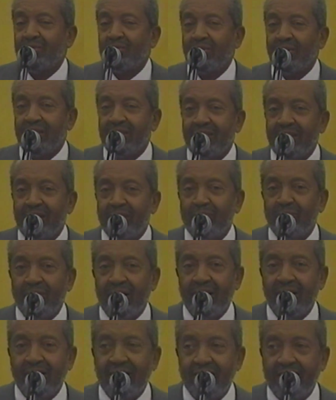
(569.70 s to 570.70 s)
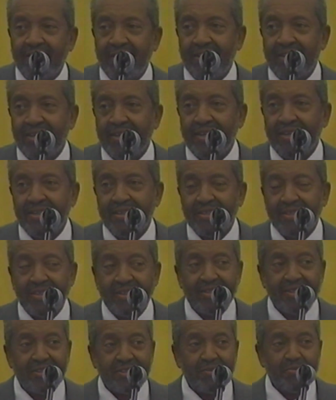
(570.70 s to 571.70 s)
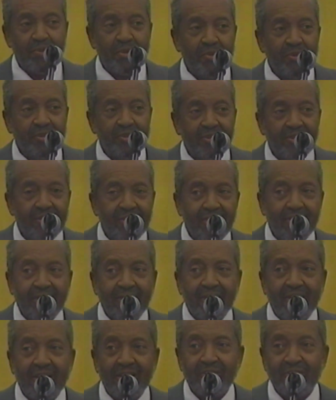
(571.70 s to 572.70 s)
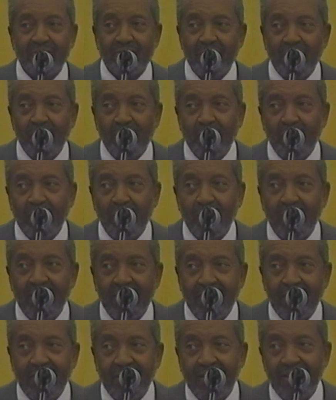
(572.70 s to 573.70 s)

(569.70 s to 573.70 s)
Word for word: and one that my spirit and soul